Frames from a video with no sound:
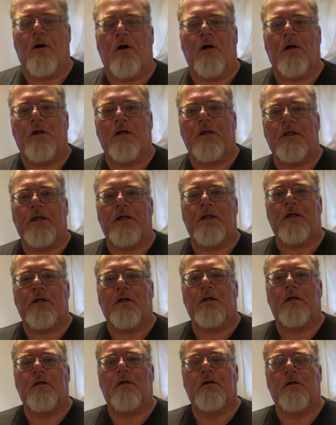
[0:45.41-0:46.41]
on
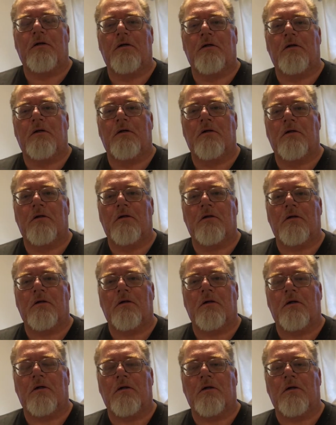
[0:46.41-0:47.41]
the